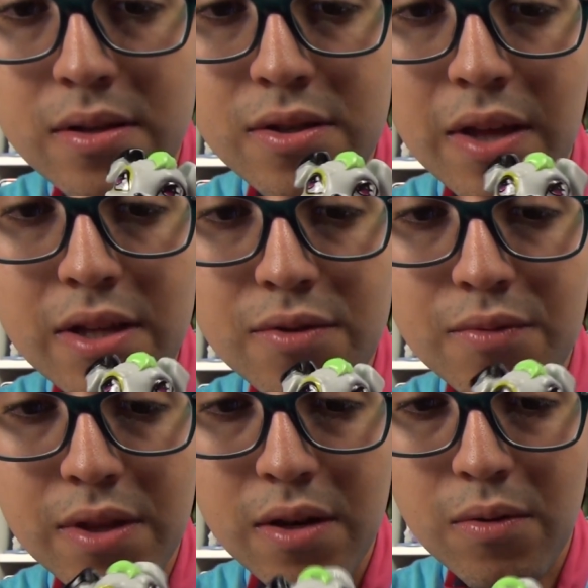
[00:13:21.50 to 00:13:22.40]
So that's
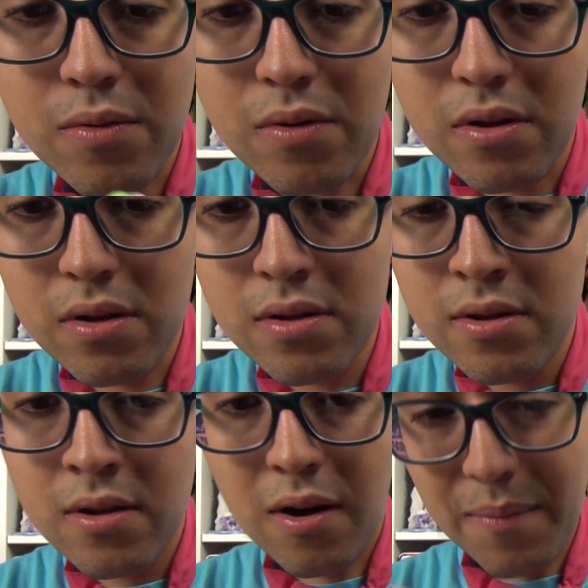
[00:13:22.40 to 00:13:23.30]
really cool.
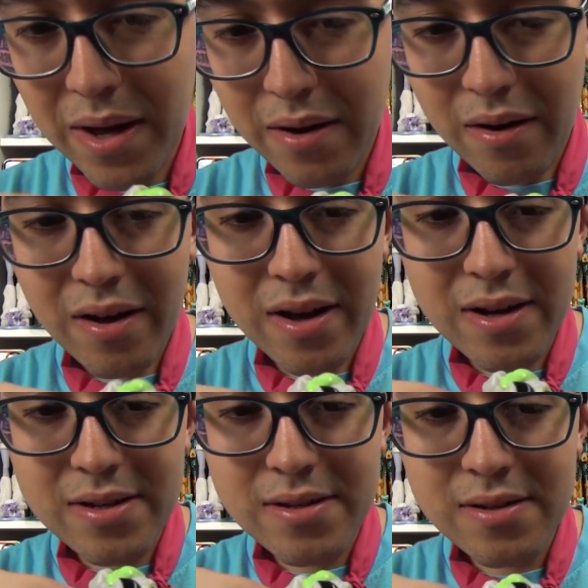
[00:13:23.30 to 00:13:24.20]
Oh my
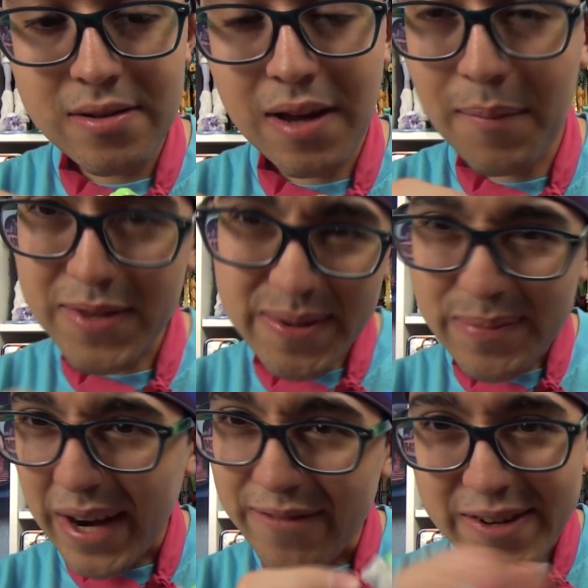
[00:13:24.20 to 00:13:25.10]
gosh, I'm so
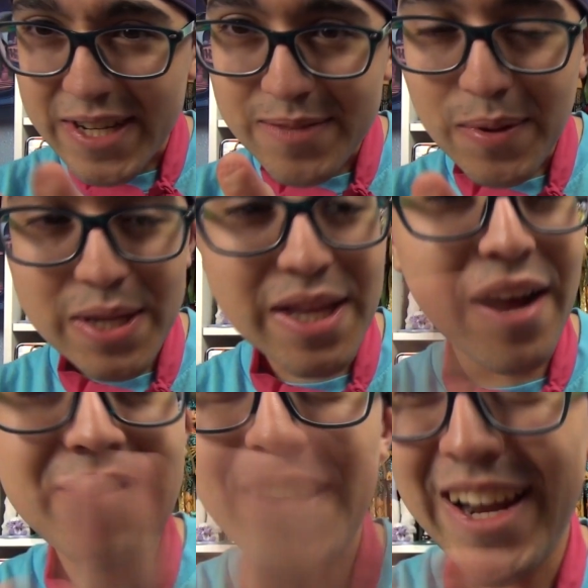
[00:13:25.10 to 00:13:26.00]
brave for just pulling that off.